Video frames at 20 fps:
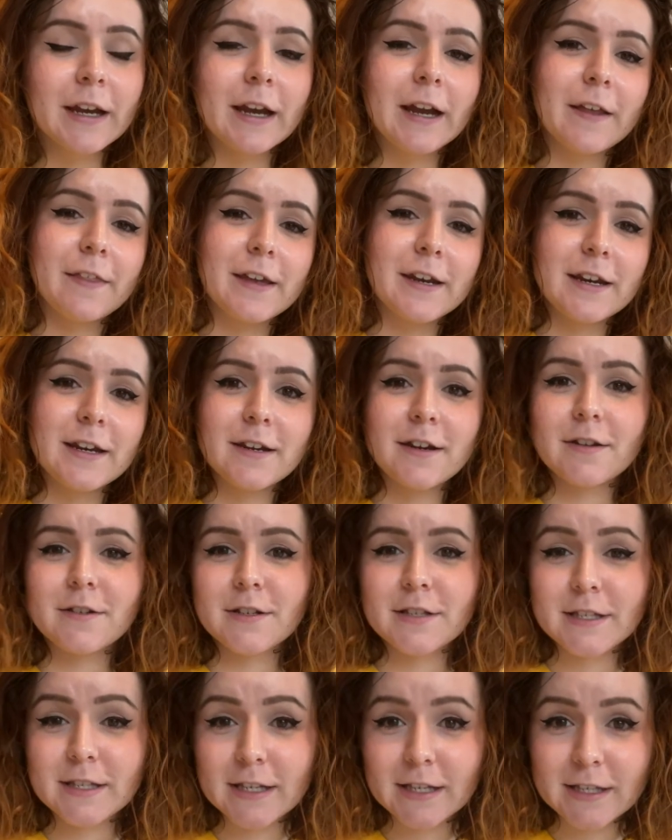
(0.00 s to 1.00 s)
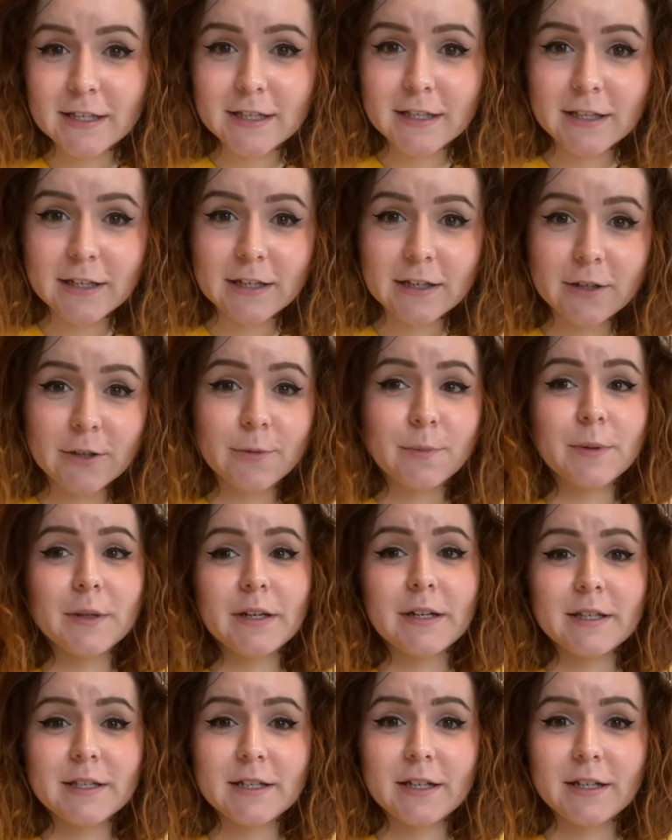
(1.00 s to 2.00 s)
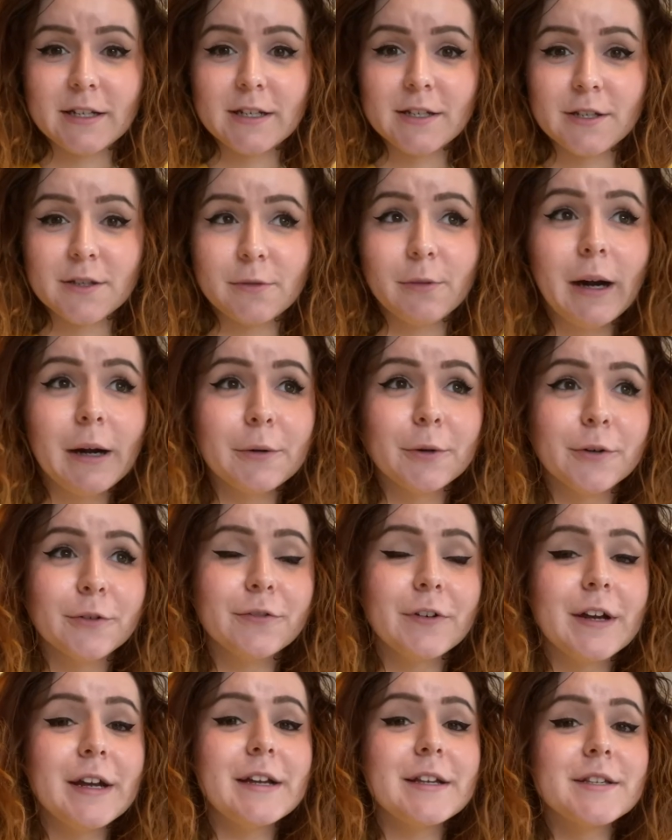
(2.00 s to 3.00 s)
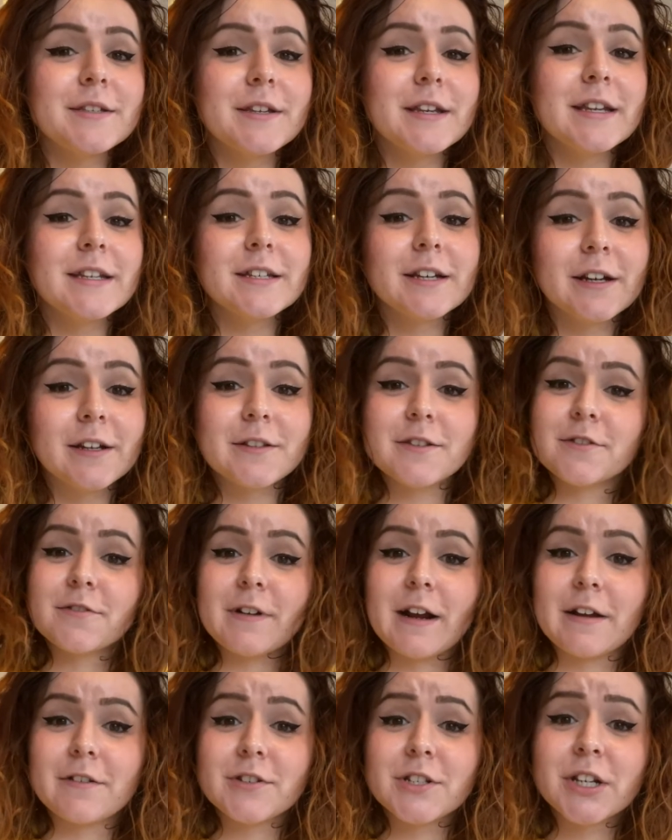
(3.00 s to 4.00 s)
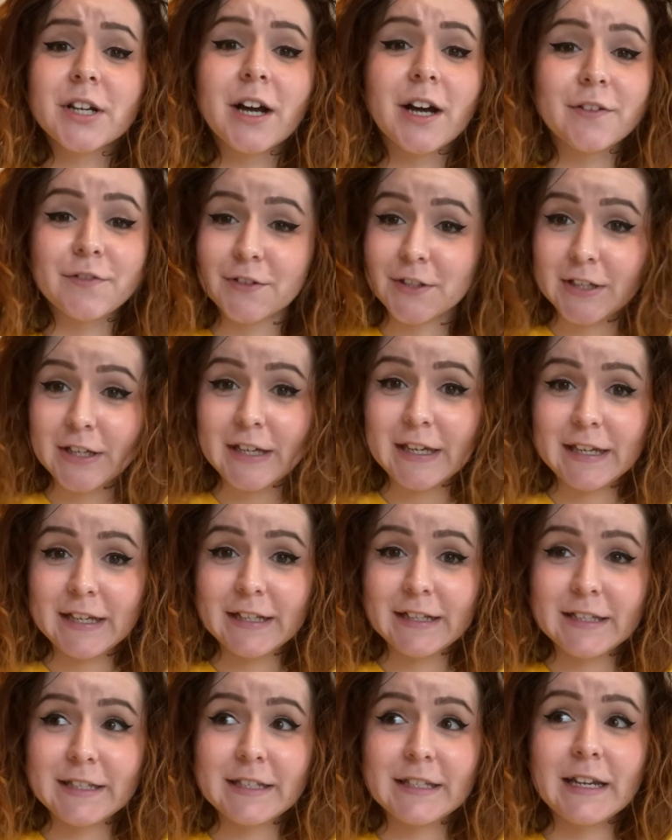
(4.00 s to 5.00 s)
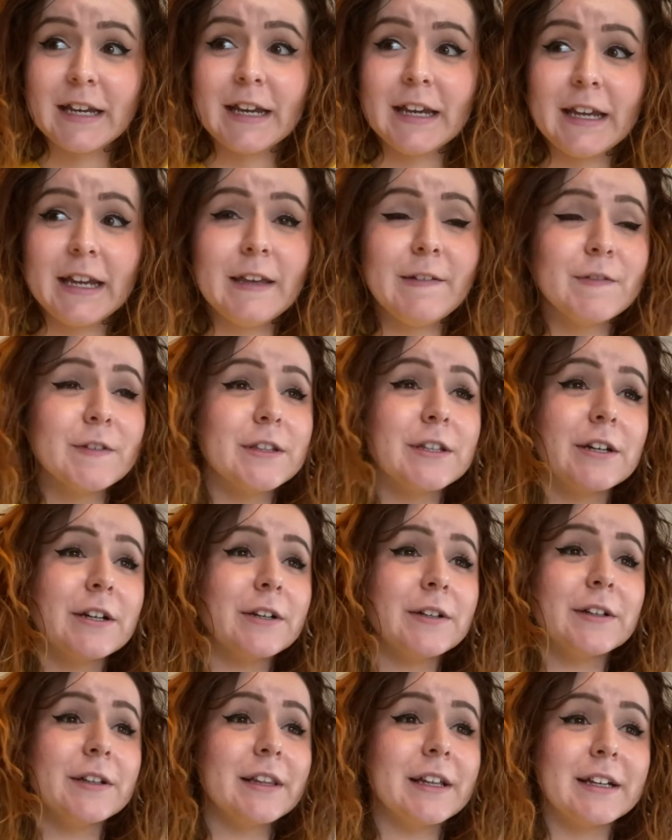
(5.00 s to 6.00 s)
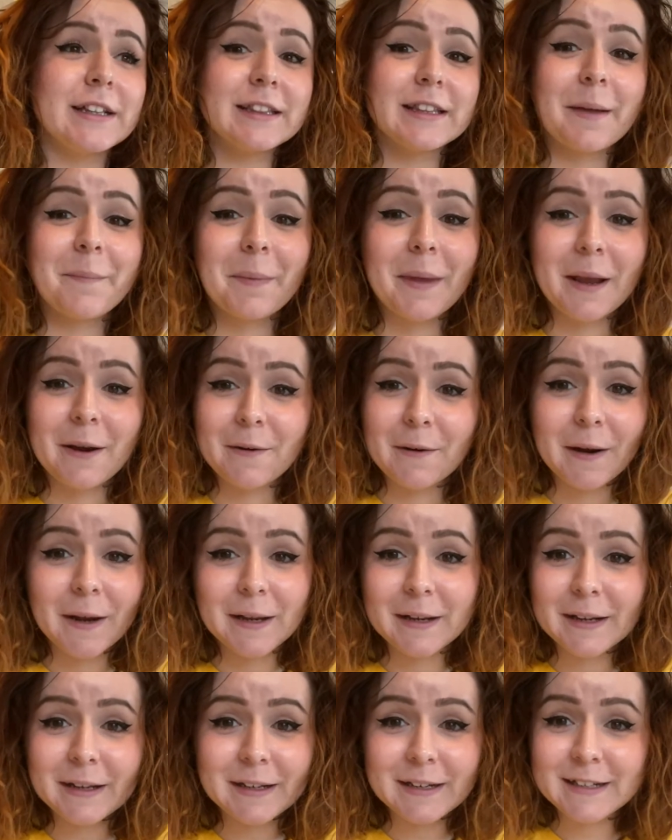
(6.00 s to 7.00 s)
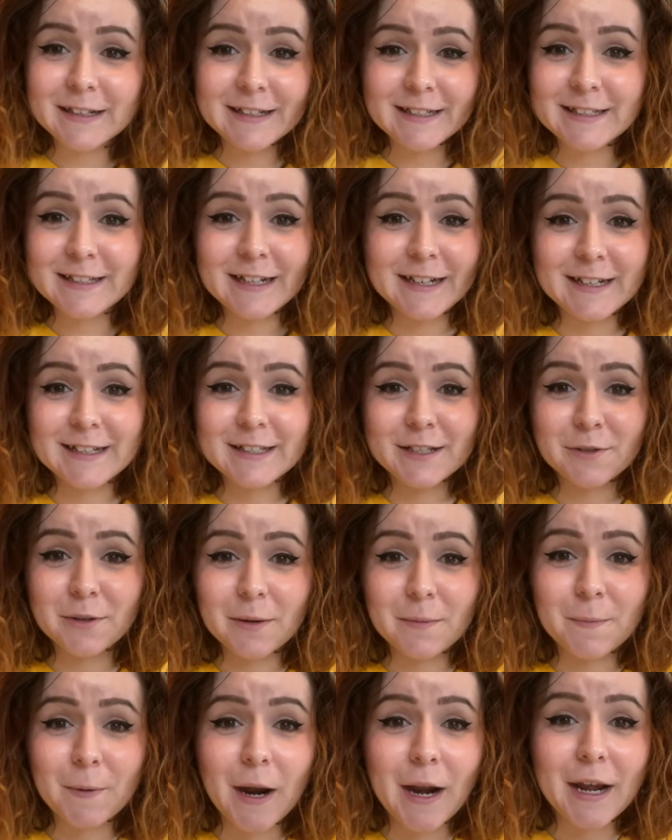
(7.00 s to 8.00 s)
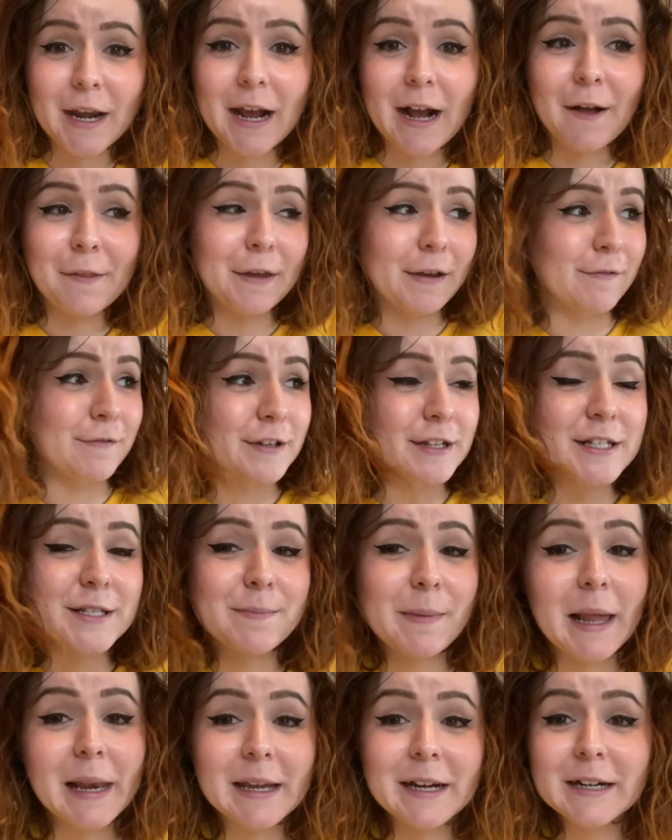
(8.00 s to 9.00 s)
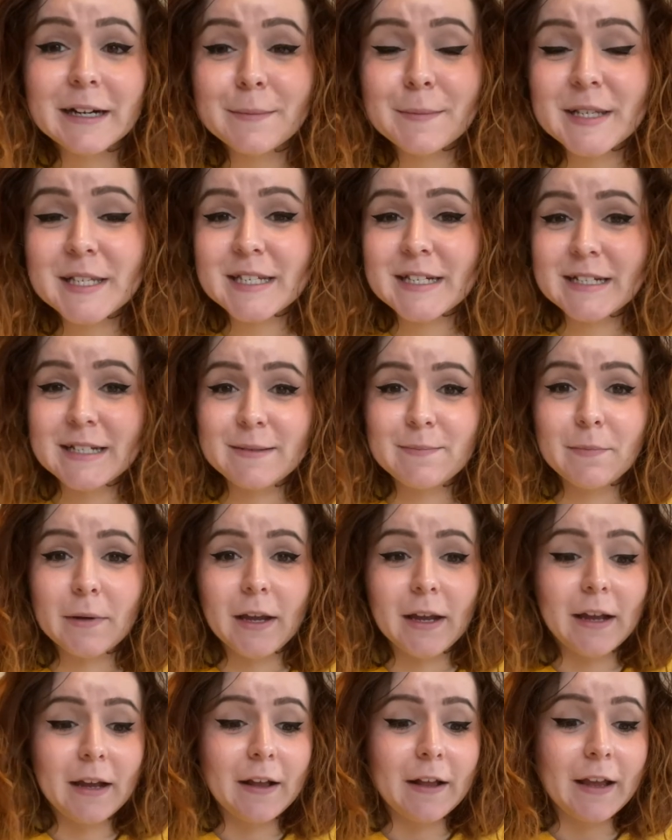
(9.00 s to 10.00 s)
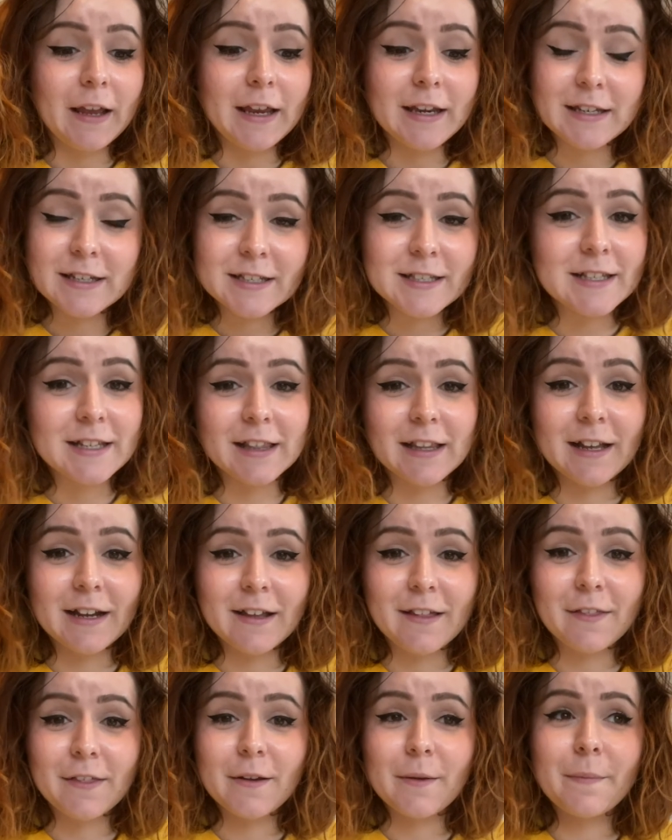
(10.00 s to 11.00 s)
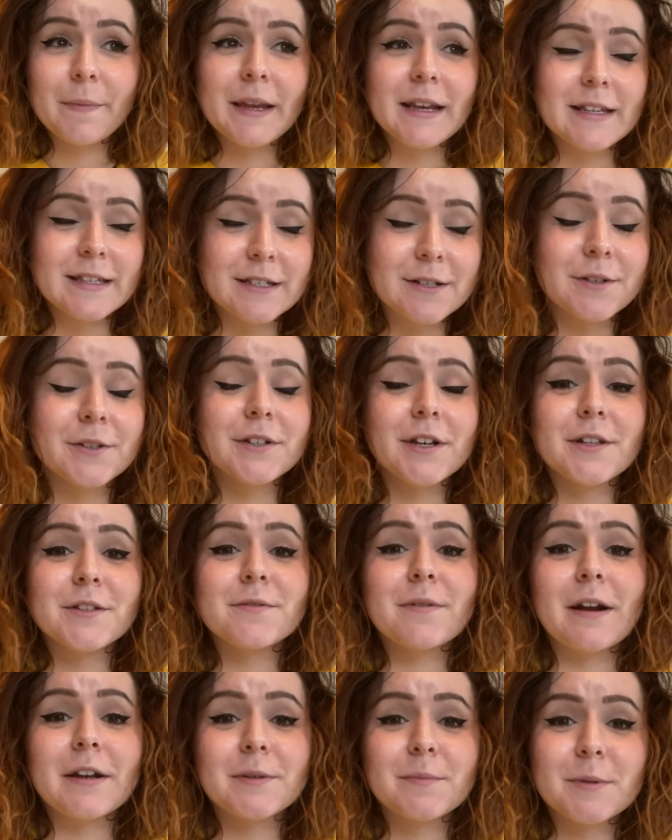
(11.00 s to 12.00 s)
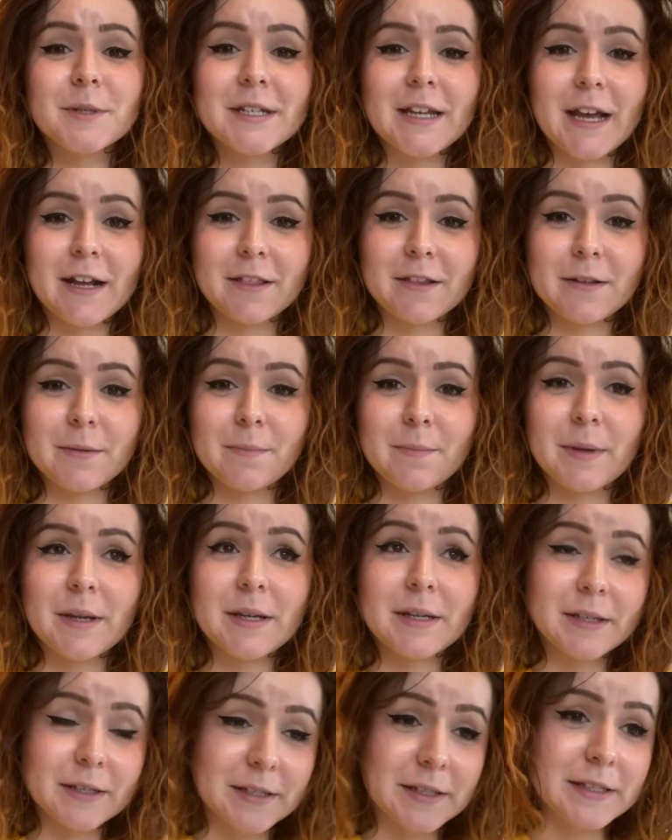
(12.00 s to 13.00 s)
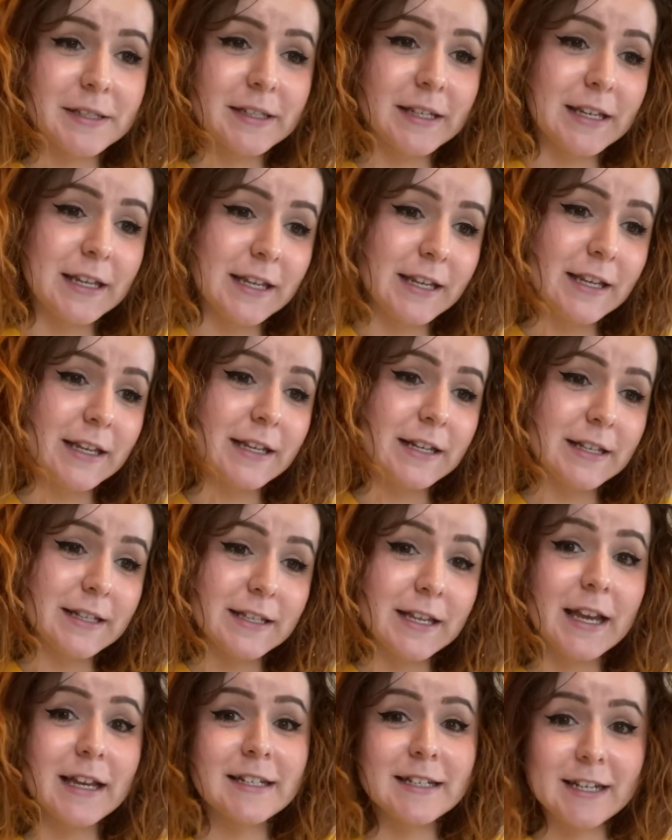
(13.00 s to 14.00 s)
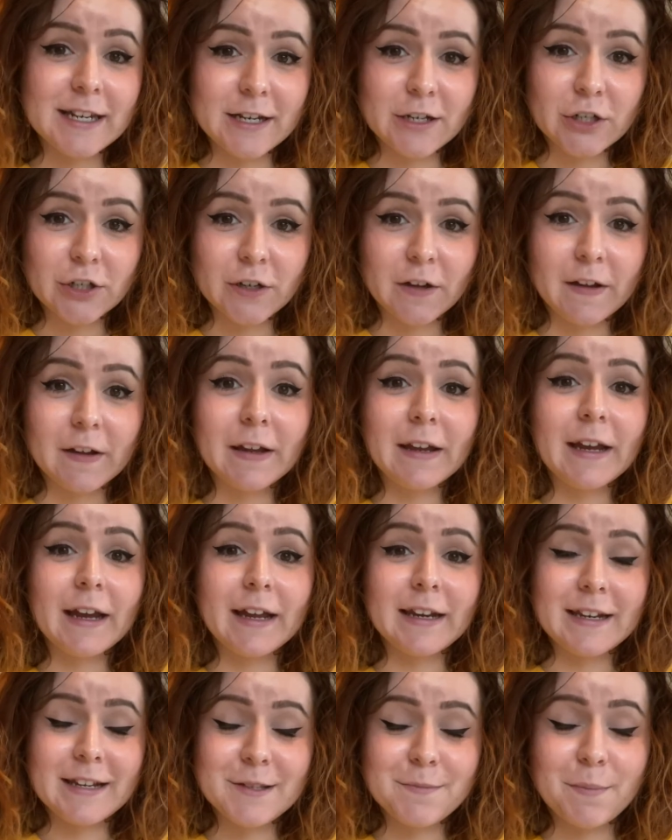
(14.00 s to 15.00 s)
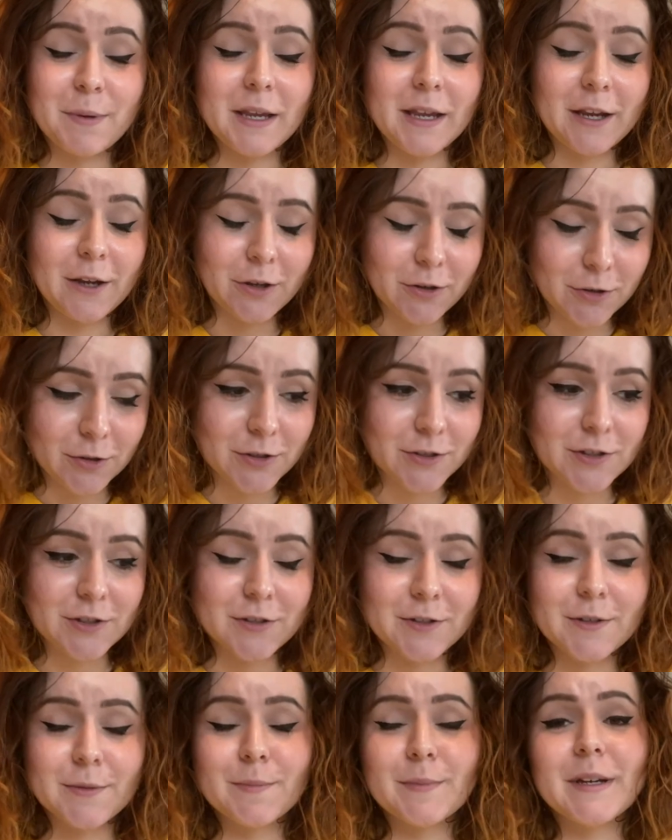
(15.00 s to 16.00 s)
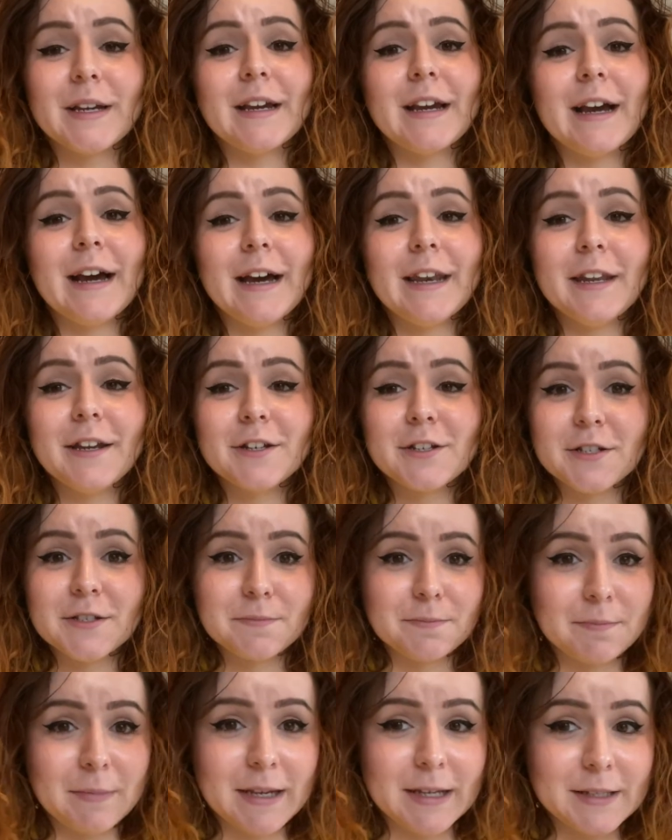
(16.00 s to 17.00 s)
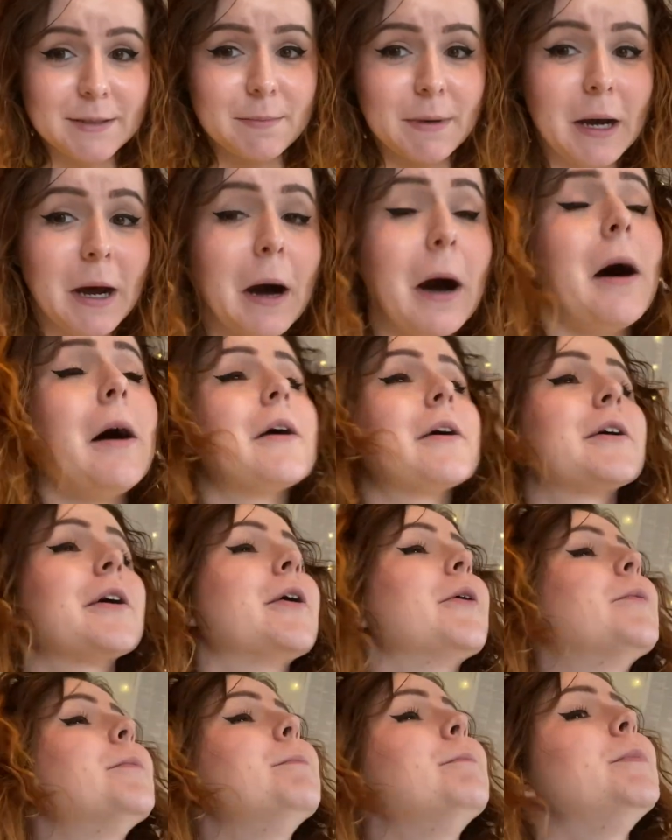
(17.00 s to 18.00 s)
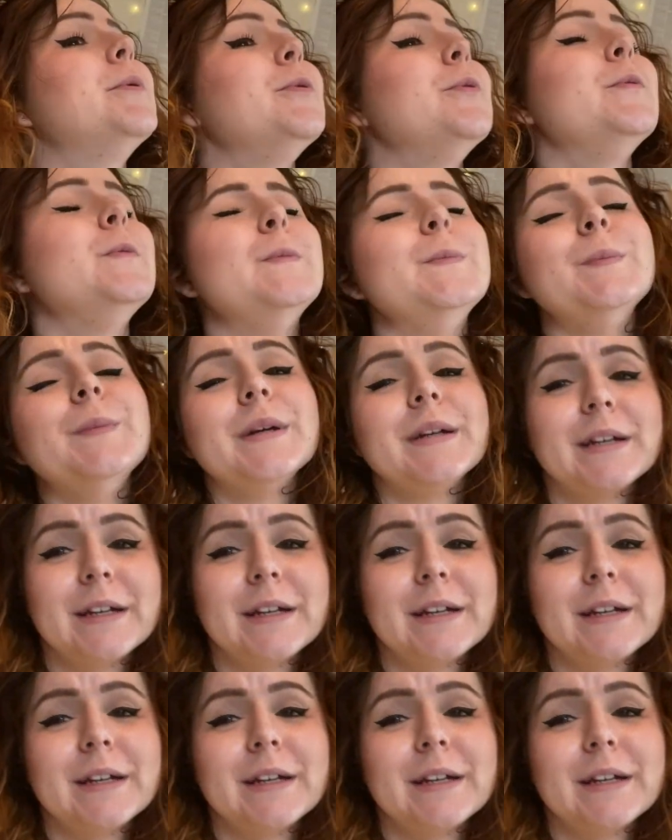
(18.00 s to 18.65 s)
And then he notices that Lupin has turned into the werewolf, so he turns around to cover the kids, even though like they're being right dicks to him right now. They've expelliarmused him, he doesn't like them, he still turns around to protect them because he is a teacher and he's being good to them, and it just makes my heart go boom.